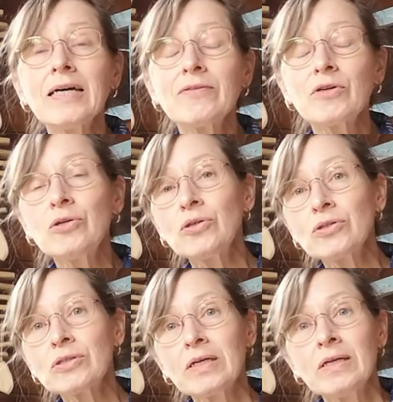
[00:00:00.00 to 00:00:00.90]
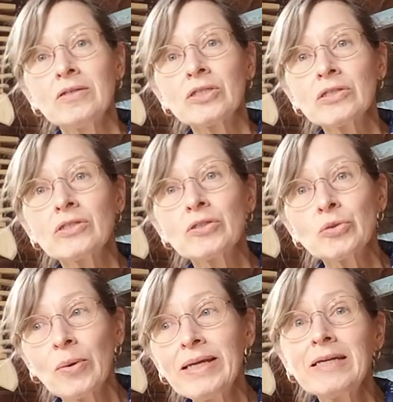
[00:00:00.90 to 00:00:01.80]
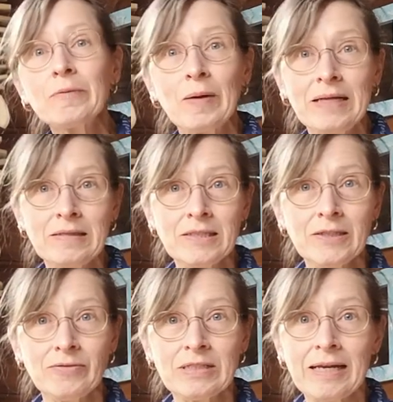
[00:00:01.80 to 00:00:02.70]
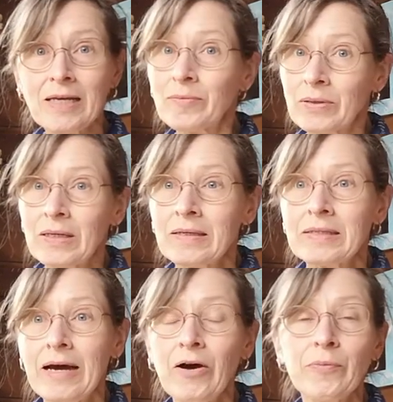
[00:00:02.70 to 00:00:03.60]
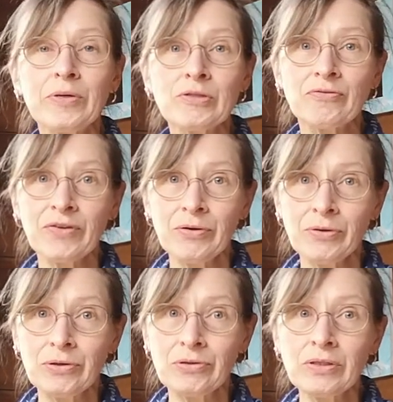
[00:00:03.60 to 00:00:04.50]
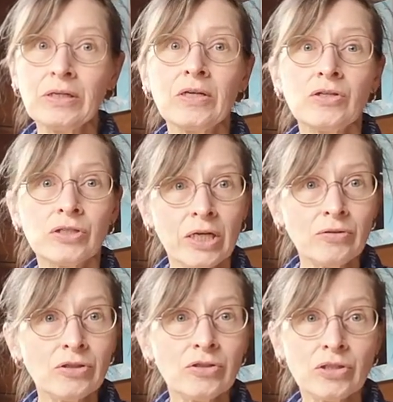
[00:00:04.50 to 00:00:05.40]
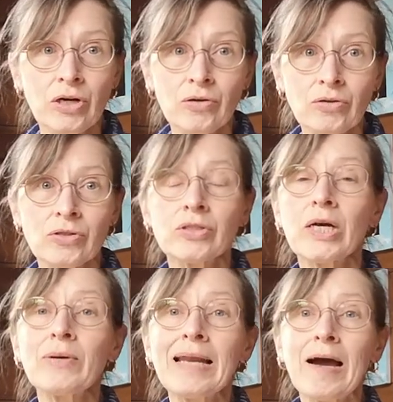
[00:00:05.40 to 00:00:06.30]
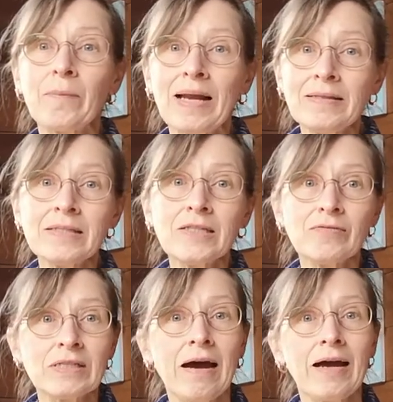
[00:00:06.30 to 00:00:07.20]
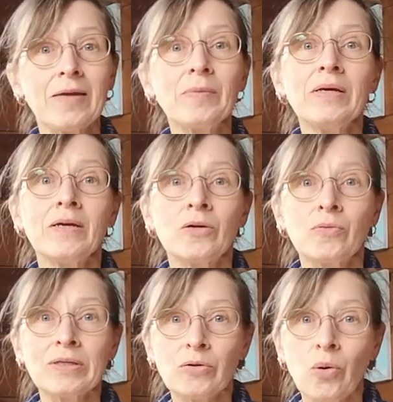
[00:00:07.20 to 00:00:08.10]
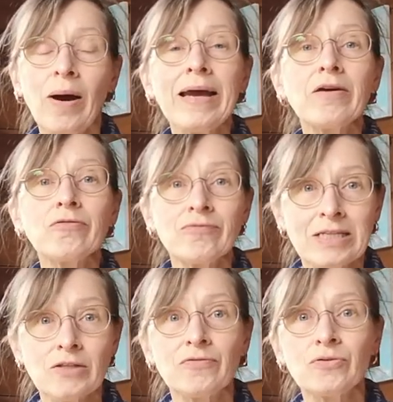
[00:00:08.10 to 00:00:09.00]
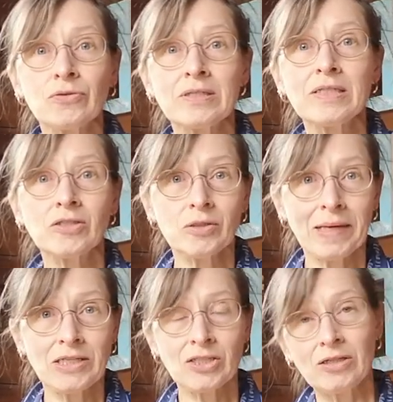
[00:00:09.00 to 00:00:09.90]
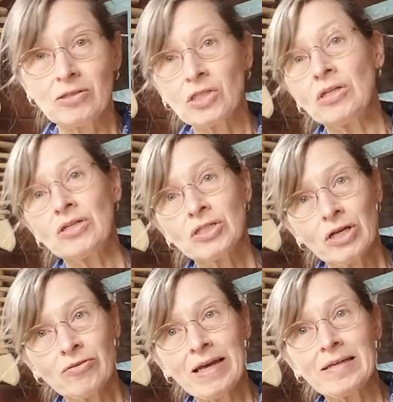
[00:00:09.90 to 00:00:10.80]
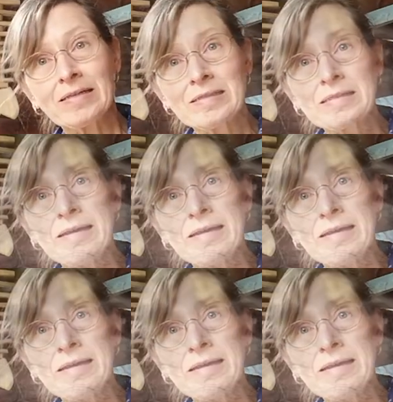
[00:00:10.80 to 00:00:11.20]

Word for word: And of course, just as we need plenty of sleep to help us feel good, so do the dogs. So allow plenty of time with quiet, restful situations so they can